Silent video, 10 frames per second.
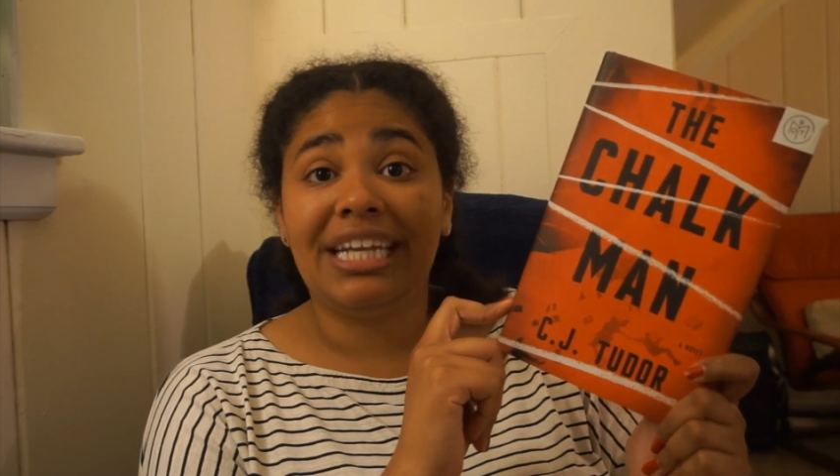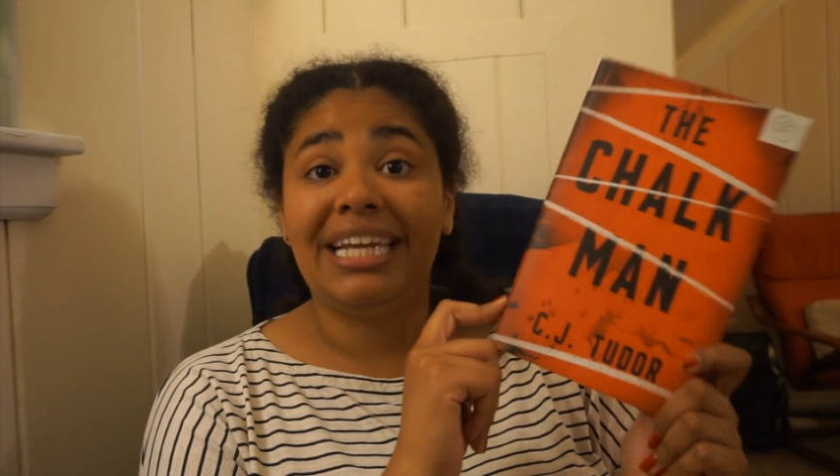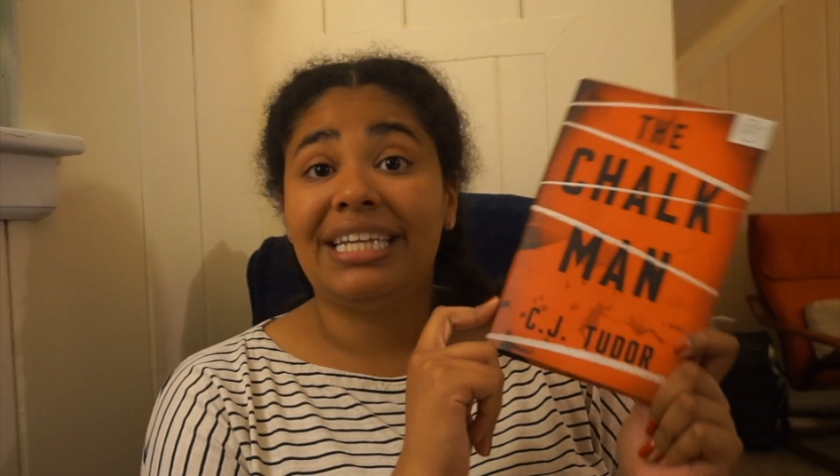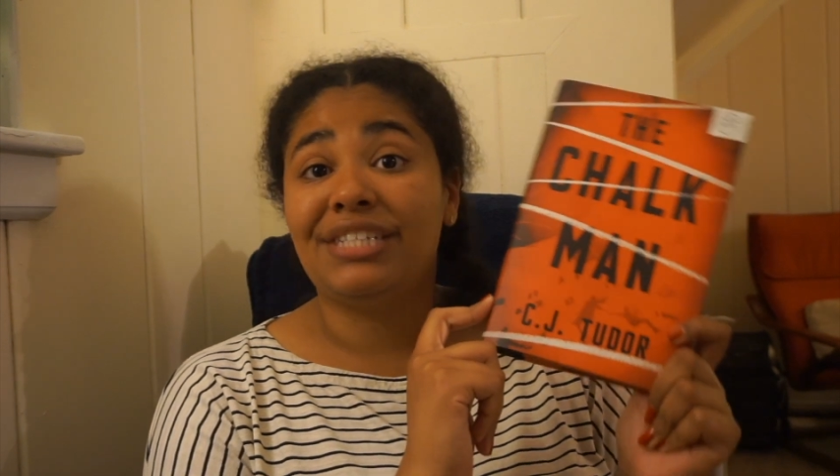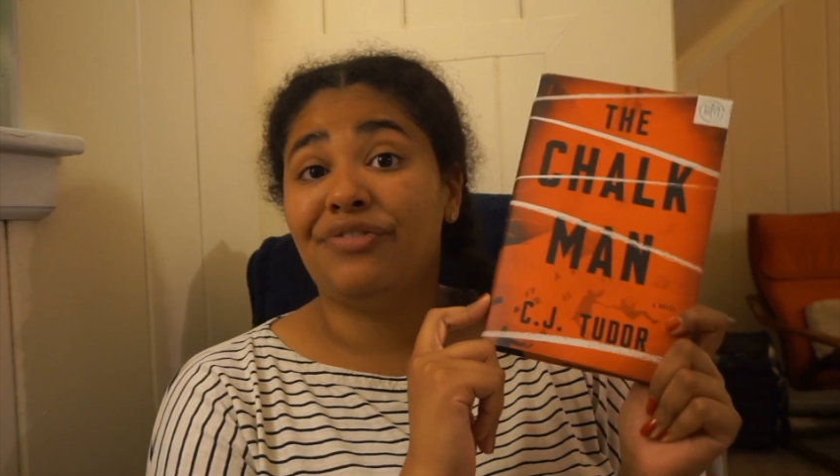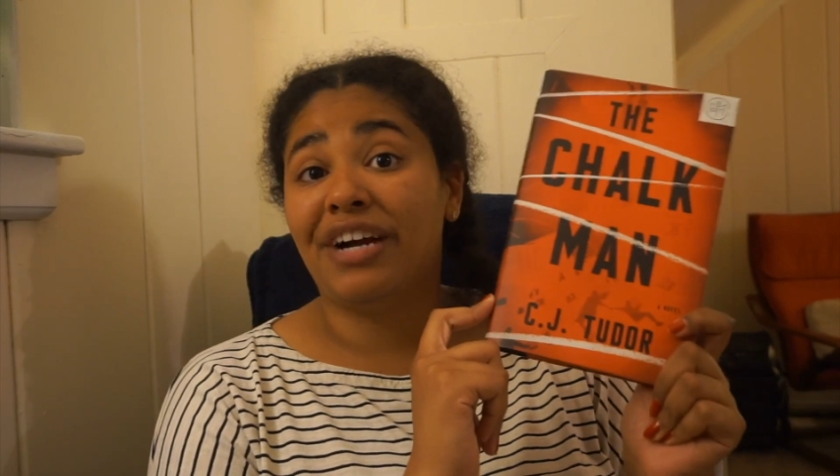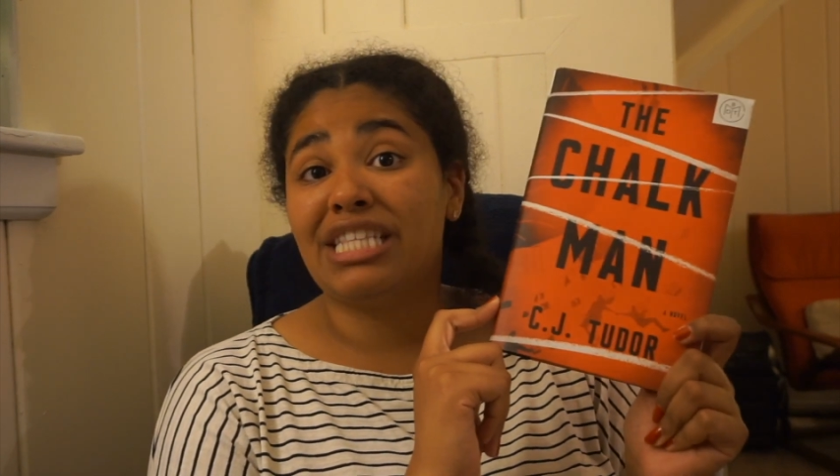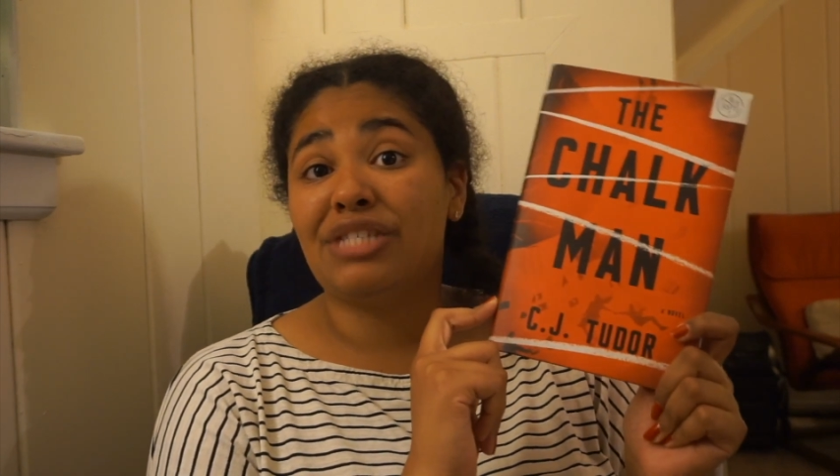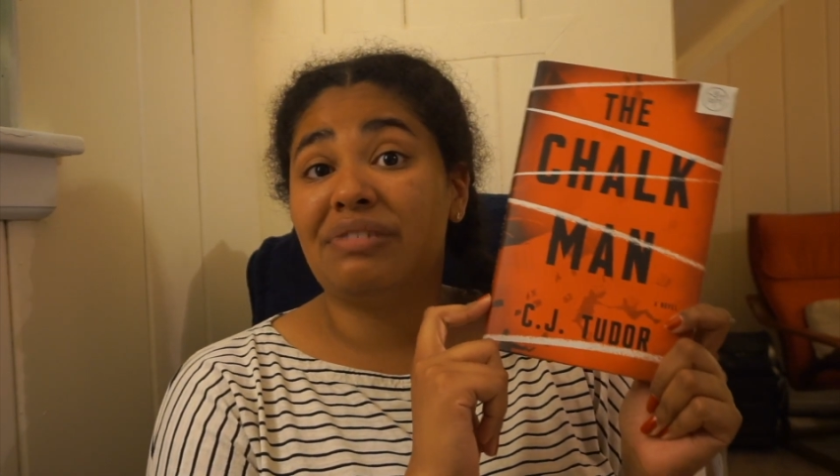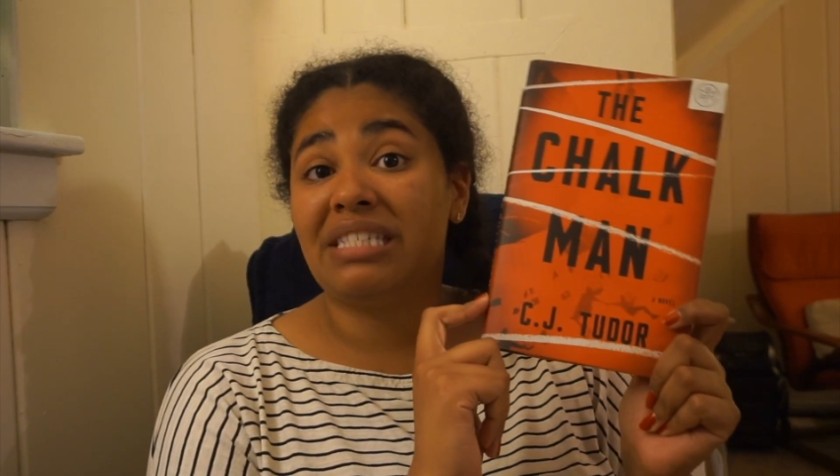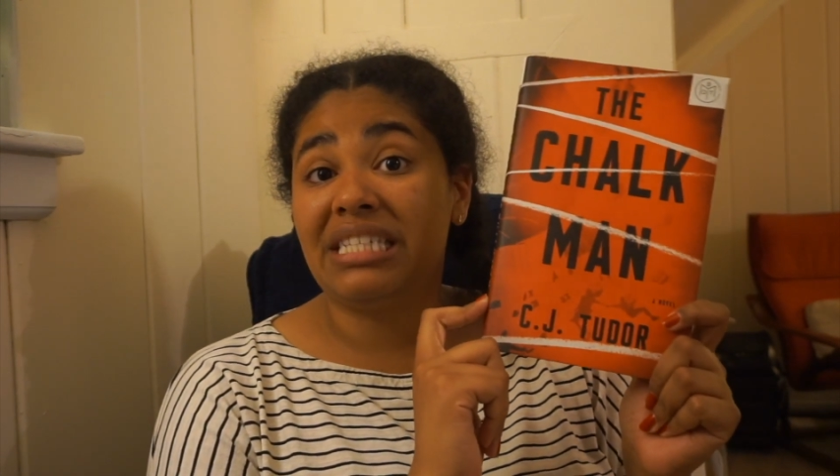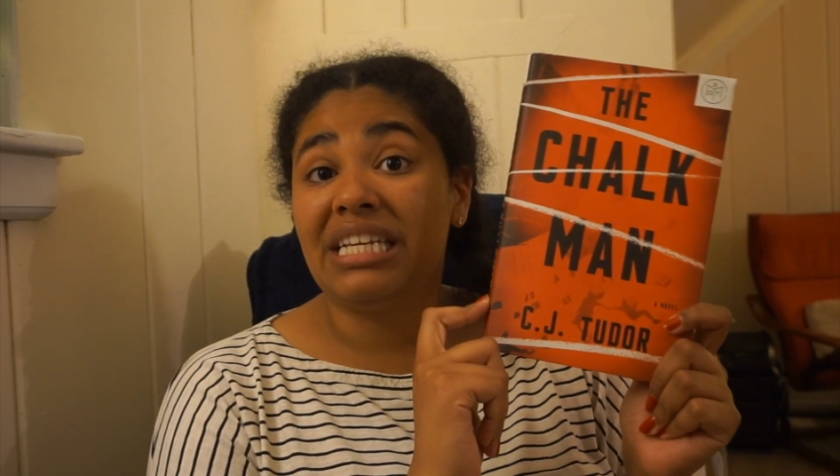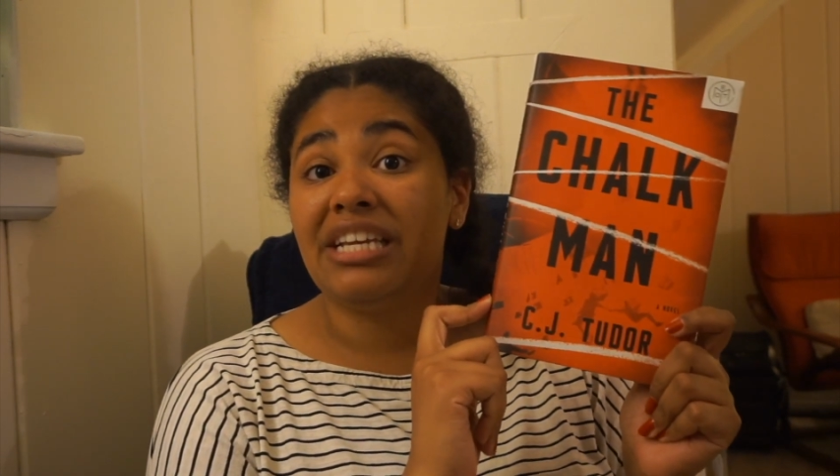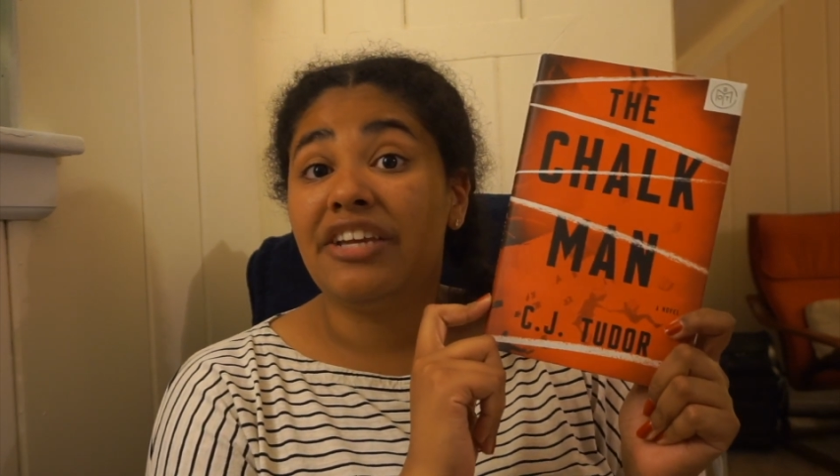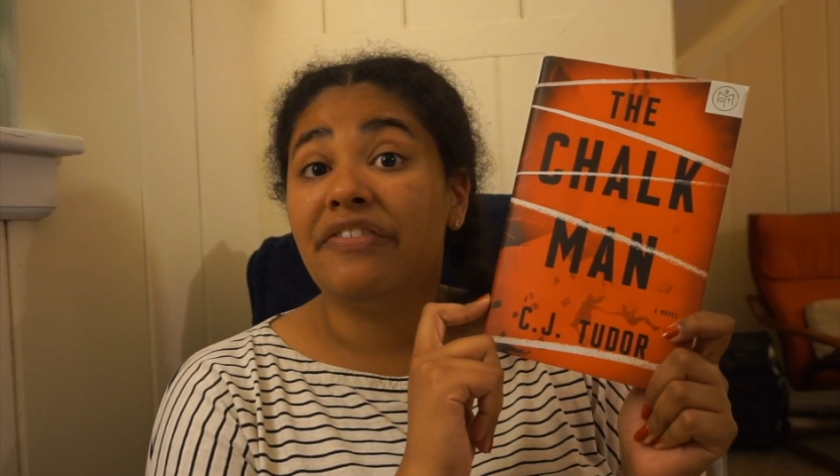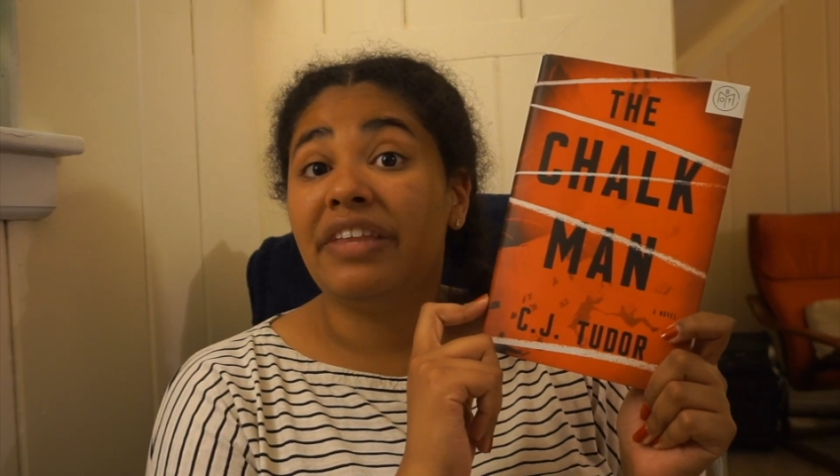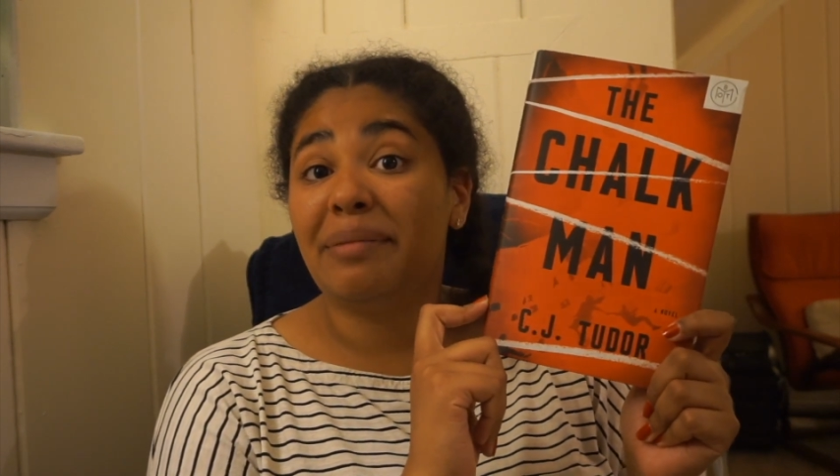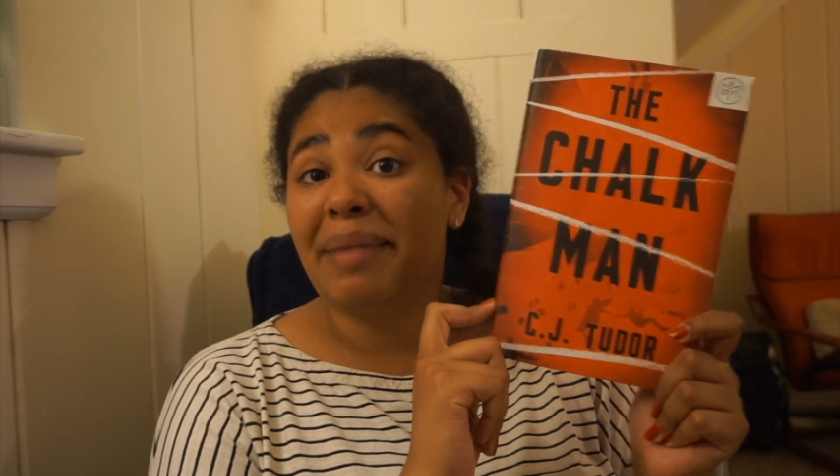he and his friends receive in the